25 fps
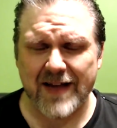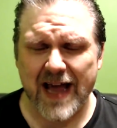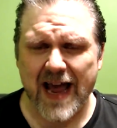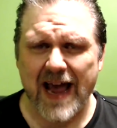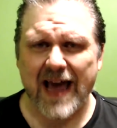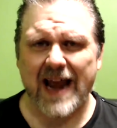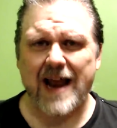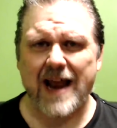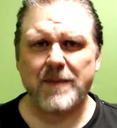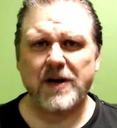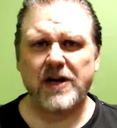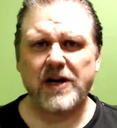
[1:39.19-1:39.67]

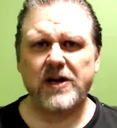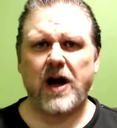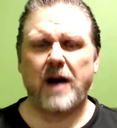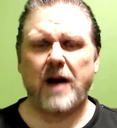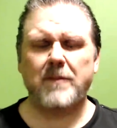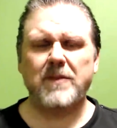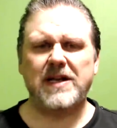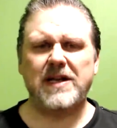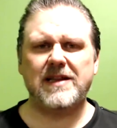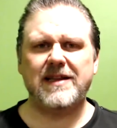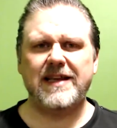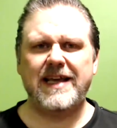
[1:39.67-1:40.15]
And I'm
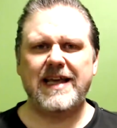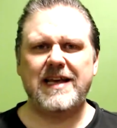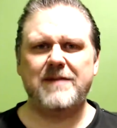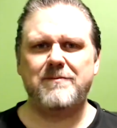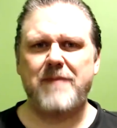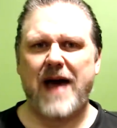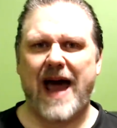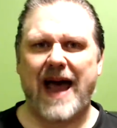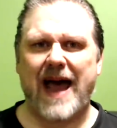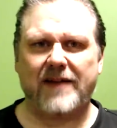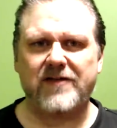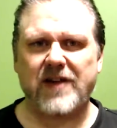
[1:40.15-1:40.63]
gonna lean
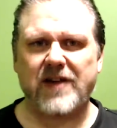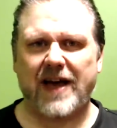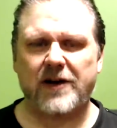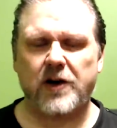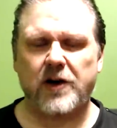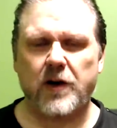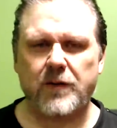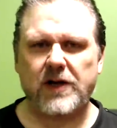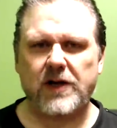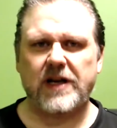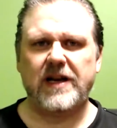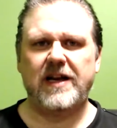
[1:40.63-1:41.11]
back. So I don't know
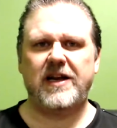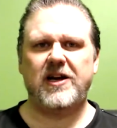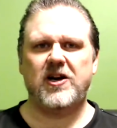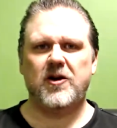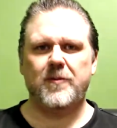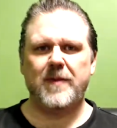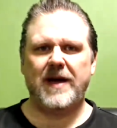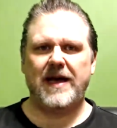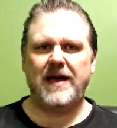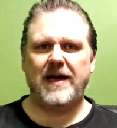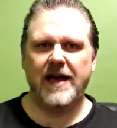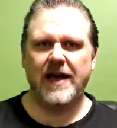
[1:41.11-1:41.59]
if you can hear
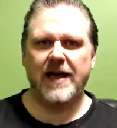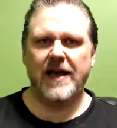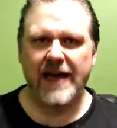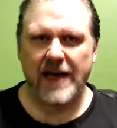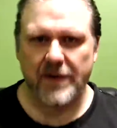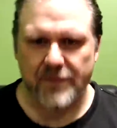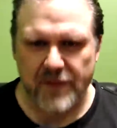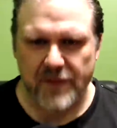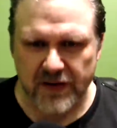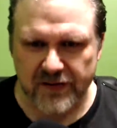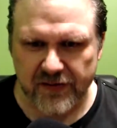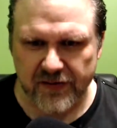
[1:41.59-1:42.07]
me,
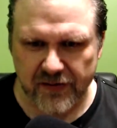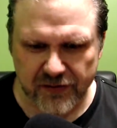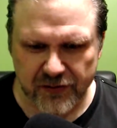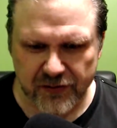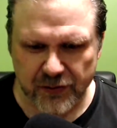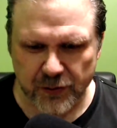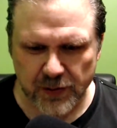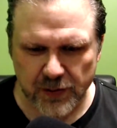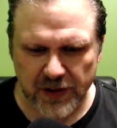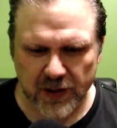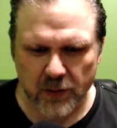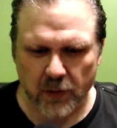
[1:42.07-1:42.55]
if this is
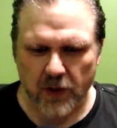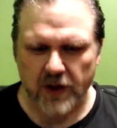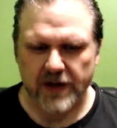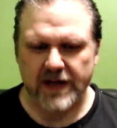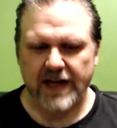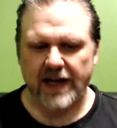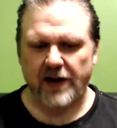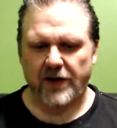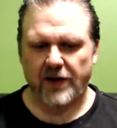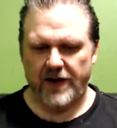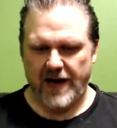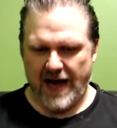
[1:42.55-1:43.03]
truly
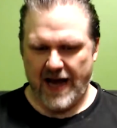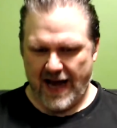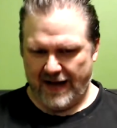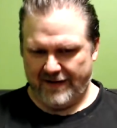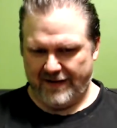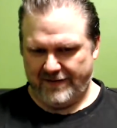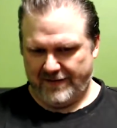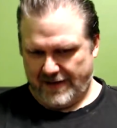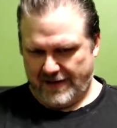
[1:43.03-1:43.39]
working or not.